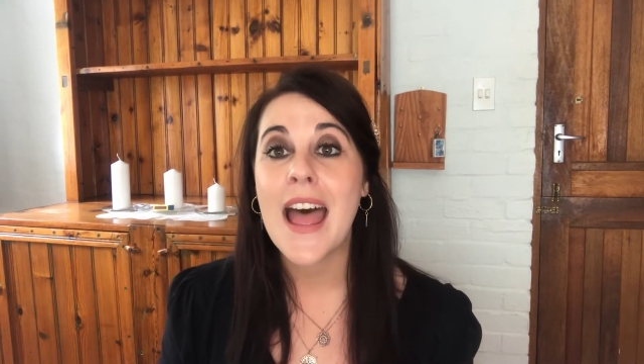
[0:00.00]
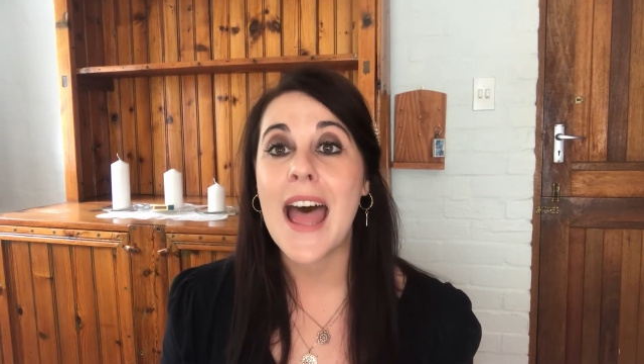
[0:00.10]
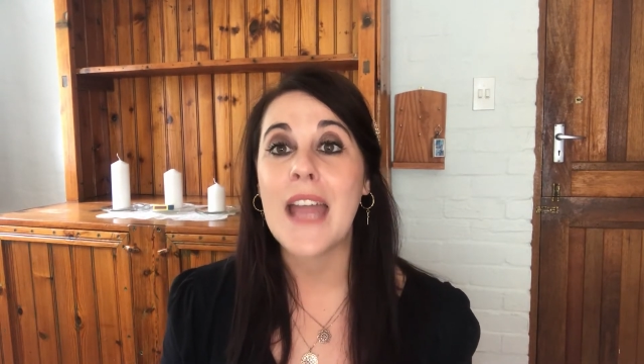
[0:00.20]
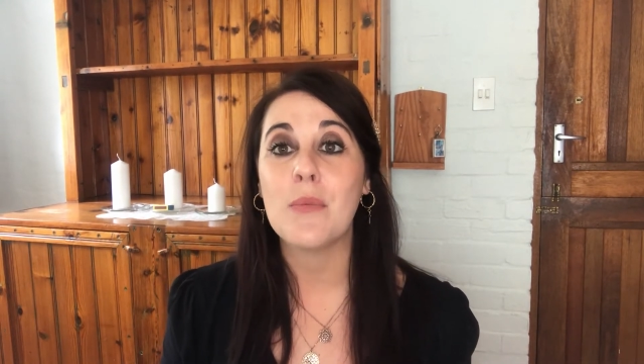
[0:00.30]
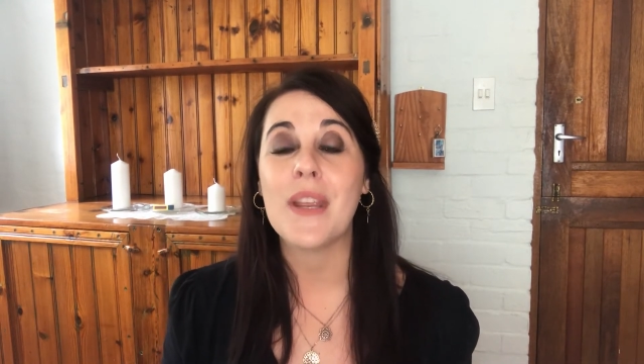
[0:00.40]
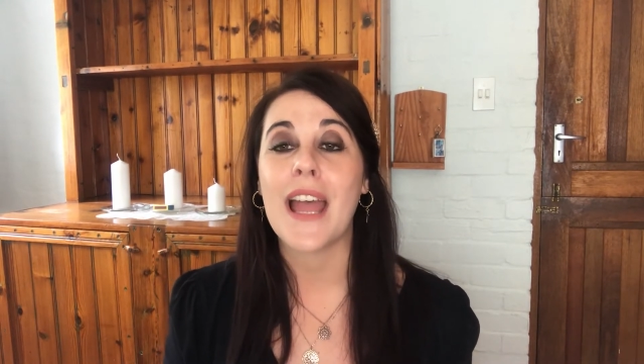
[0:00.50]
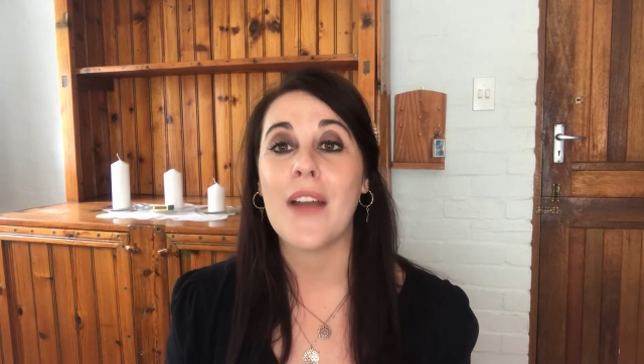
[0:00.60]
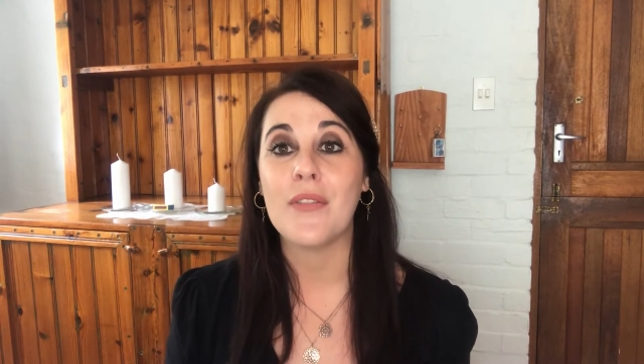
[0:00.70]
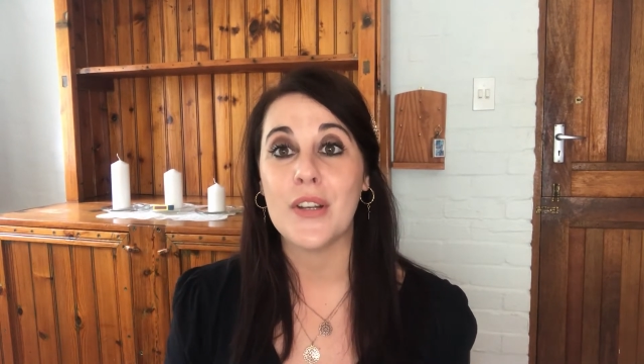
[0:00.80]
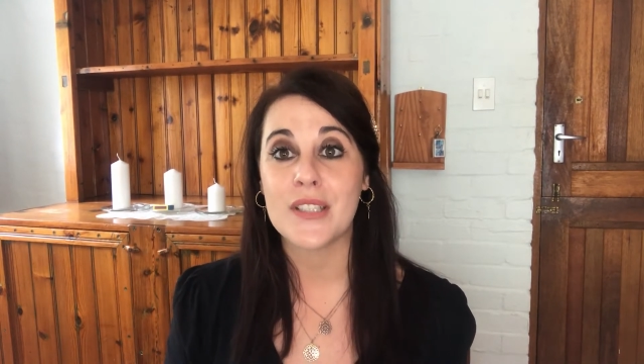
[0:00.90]
and we
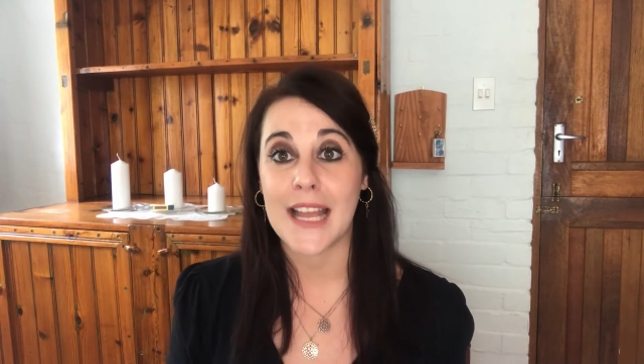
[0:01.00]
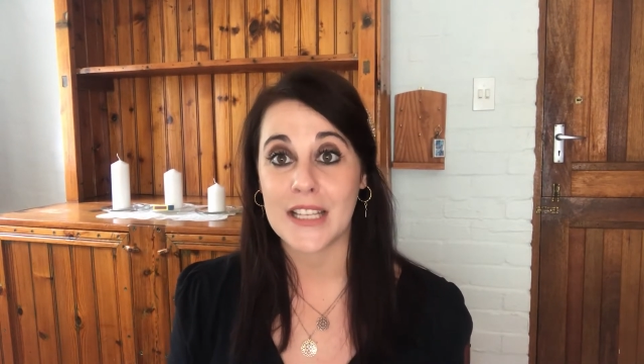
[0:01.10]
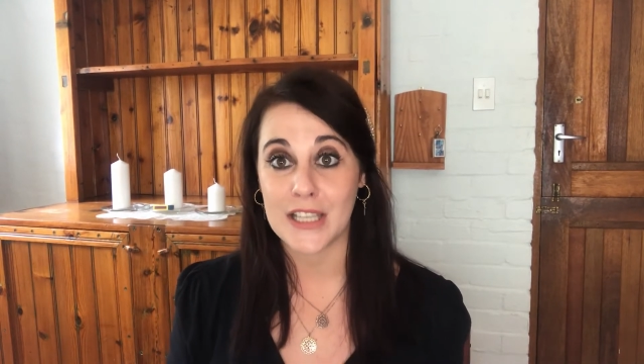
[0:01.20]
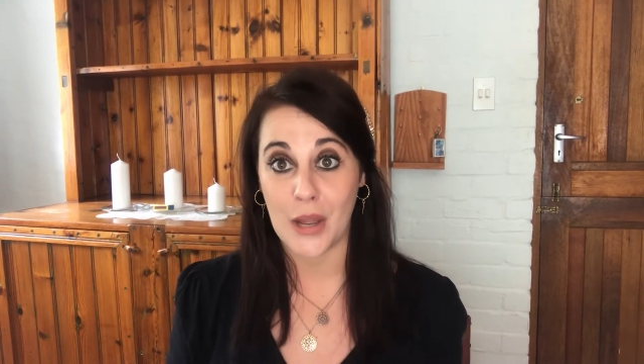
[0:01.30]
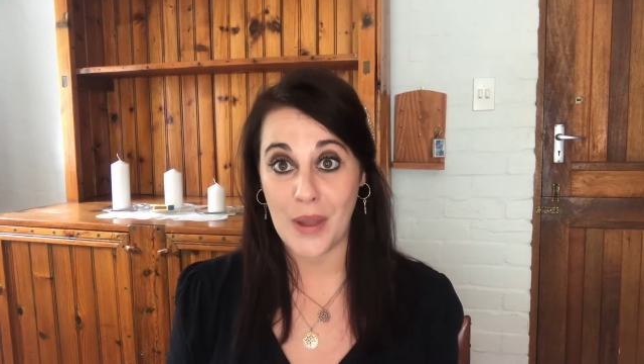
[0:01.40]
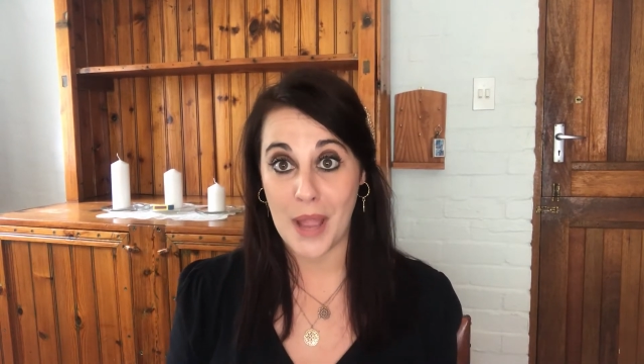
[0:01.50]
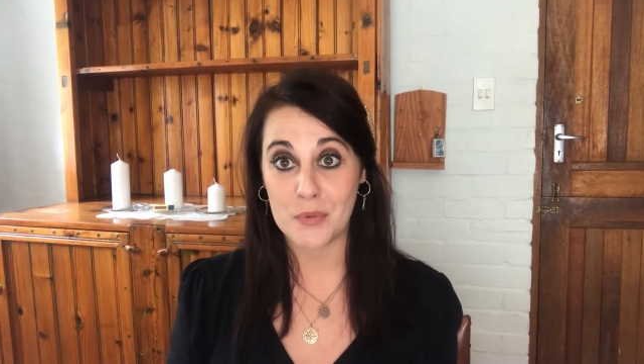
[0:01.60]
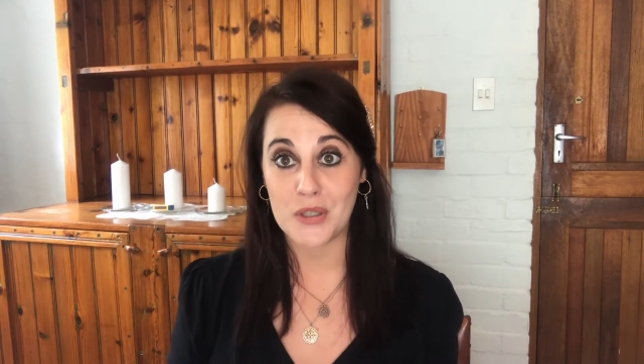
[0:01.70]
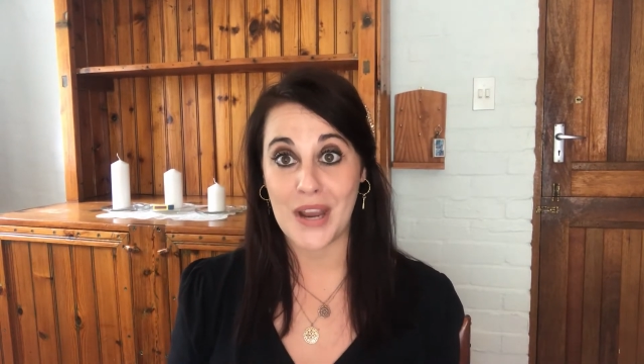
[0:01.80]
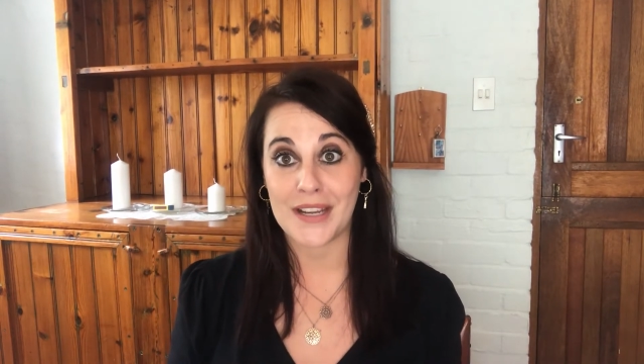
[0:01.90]
have looked at our
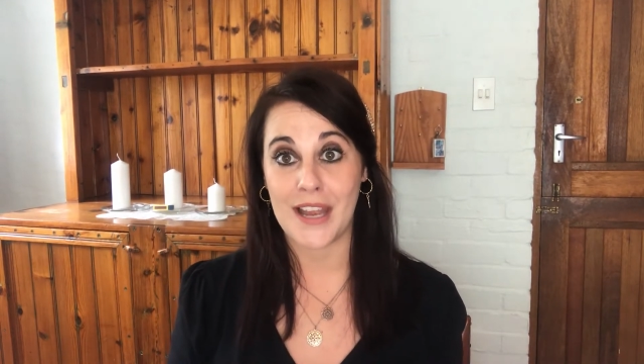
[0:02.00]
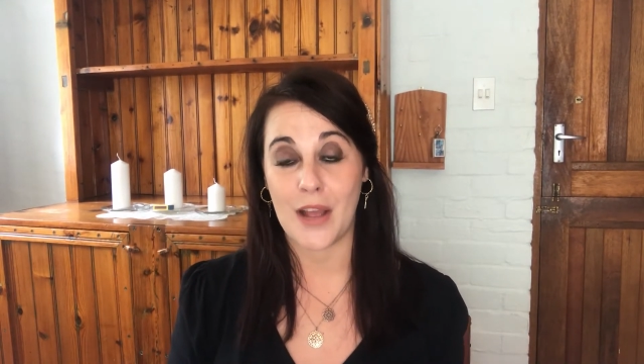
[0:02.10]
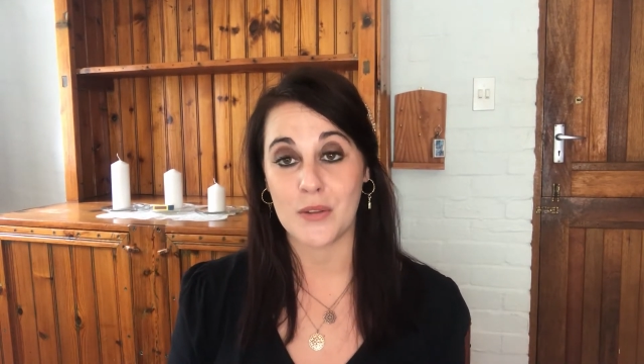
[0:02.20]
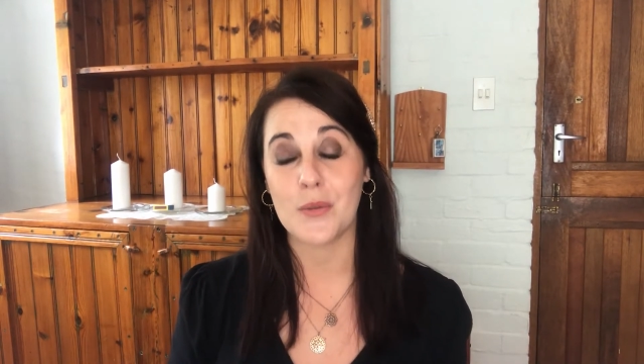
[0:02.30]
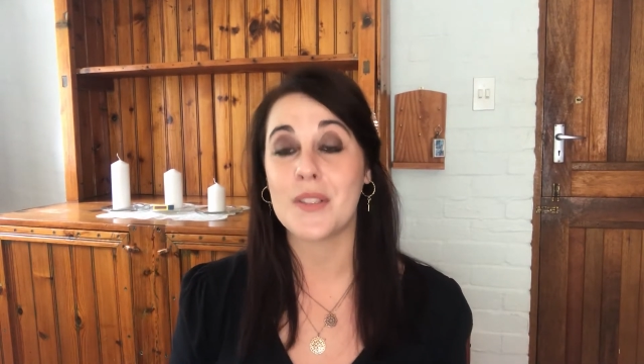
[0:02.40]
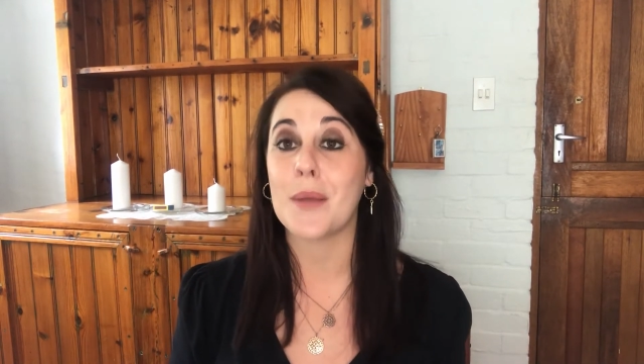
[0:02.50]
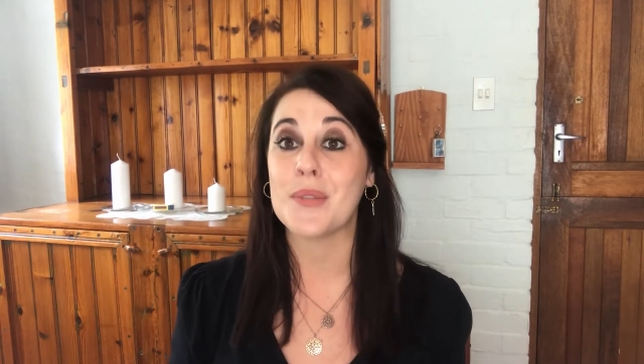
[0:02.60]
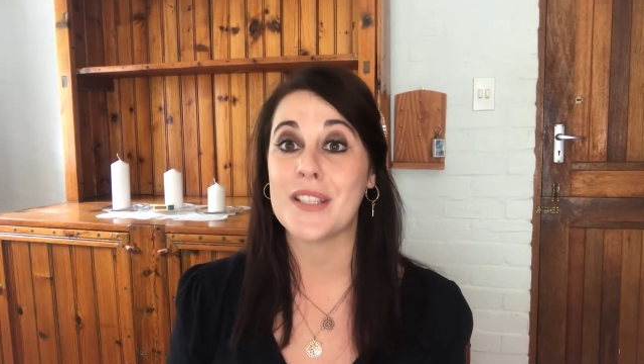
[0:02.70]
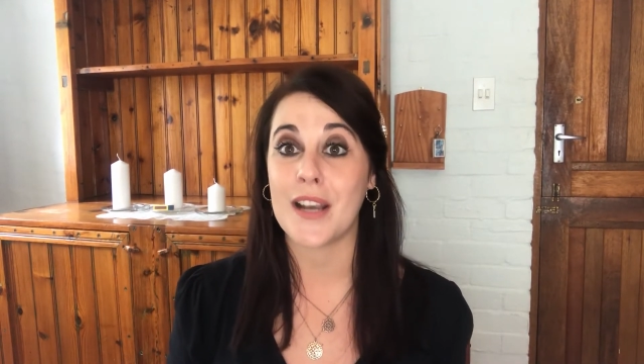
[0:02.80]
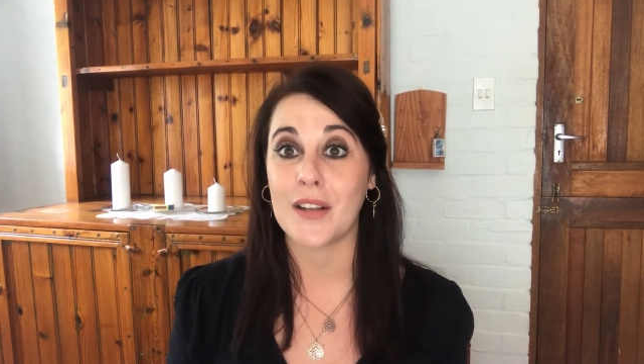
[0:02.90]
abstract nouns, ons
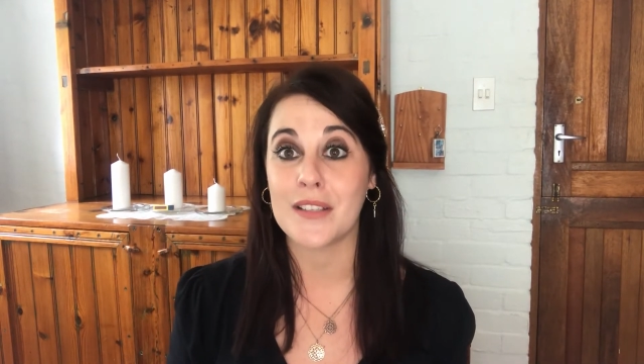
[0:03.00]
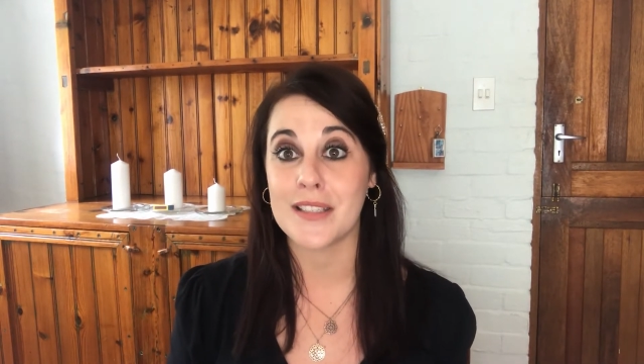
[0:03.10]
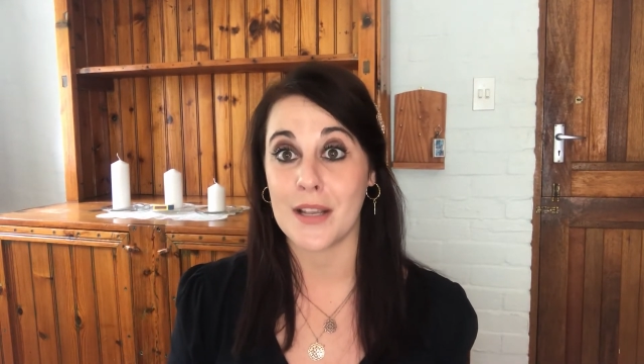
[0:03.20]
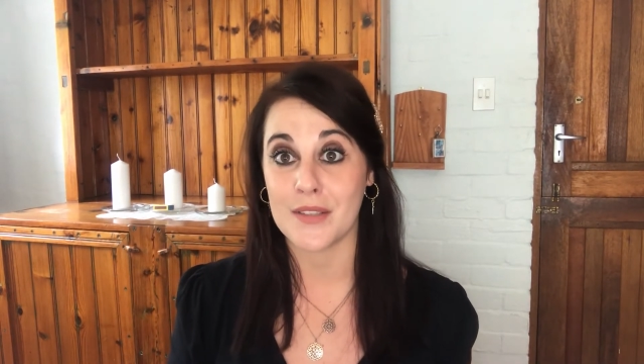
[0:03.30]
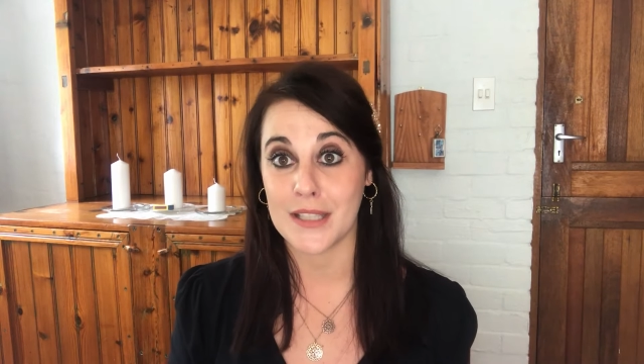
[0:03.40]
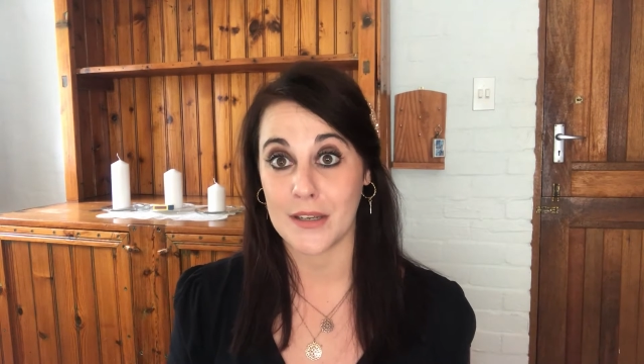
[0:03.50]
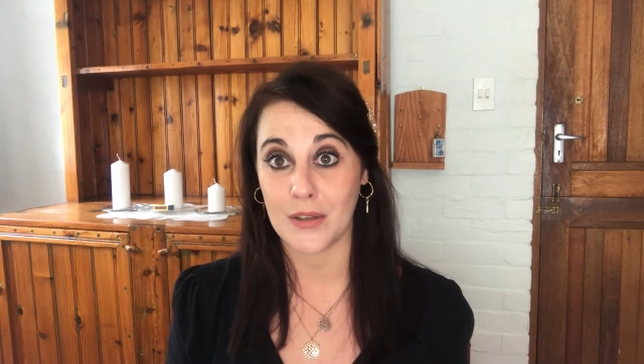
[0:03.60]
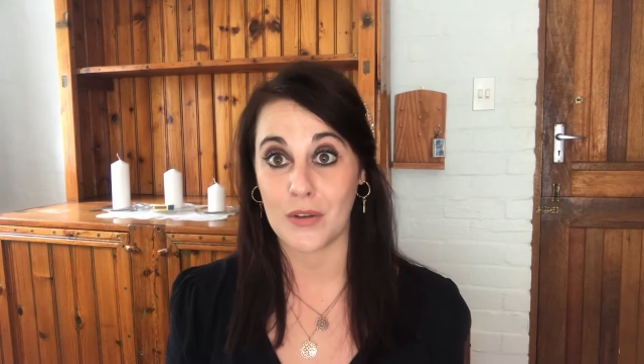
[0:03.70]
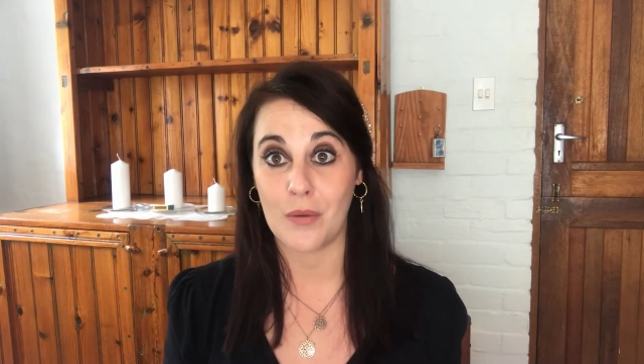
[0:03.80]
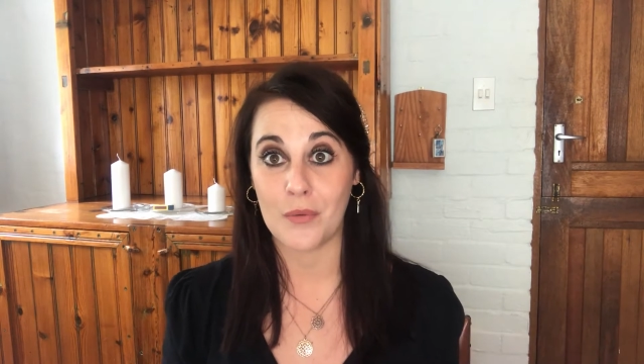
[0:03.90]
abstrakte
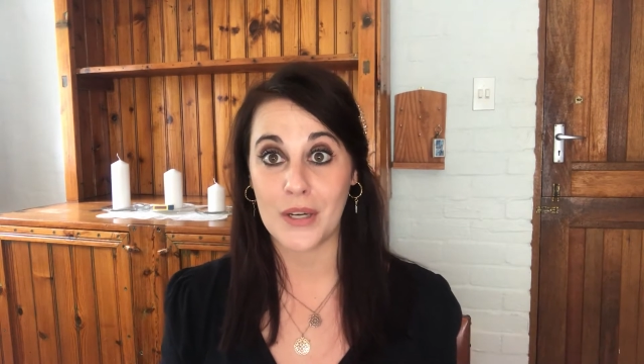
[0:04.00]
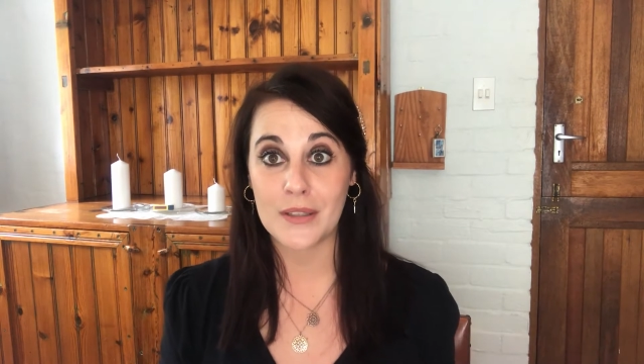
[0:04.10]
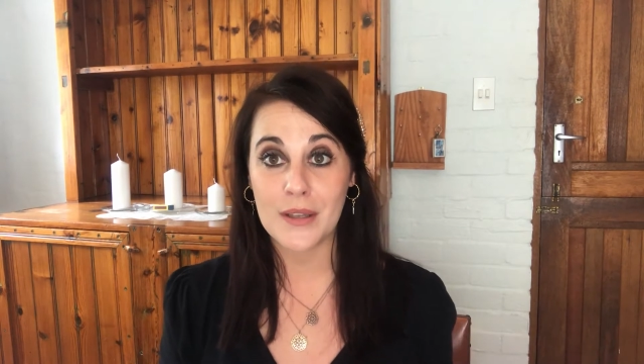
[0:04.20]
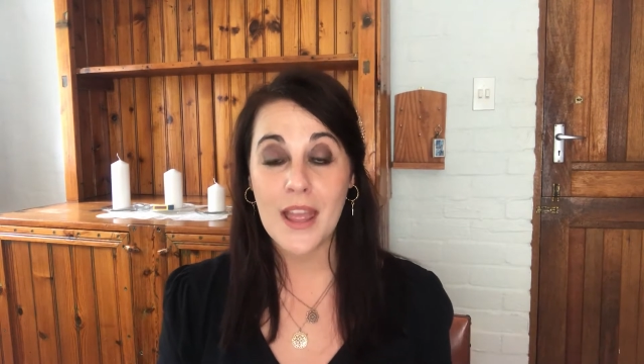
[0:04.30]
selfstandige naamwoord.